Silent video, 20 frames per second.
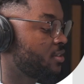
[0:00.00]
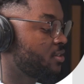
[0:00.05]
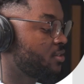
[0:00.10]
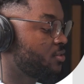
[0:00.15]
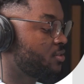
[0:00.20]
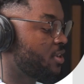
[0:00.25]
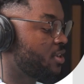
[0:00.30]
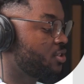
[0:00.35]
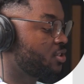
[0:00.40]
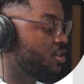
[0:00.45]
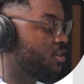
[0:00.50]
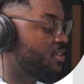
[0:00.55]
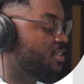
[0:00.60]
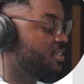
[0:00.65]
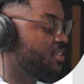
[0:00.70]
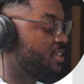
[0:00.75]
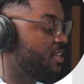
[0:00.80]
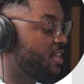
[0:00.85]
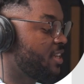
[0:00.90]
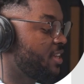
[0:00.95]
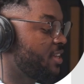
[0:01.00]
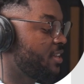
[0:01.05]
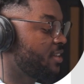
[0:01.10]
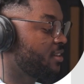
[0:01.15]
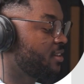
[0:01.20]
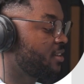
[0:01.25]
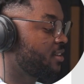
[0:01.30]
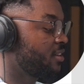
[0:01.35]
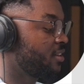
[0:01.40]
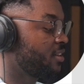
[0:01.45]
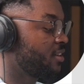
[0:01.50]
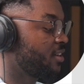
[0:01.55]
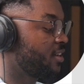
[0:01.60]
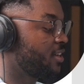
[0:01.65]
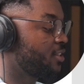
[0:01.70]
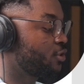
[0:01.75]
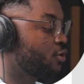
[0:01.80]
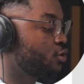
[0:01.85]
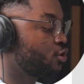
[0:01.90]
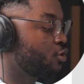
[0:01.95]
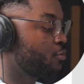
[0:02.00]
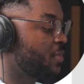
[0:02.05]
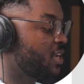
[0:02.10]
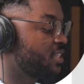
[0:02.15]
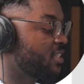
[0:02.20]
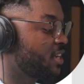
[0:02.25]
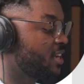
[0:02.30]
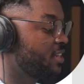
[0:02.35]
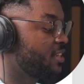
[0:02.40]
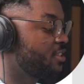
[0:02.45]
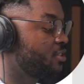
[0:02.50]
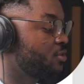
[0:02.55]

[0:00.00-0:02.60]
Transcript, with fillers: So as you can see, it automatically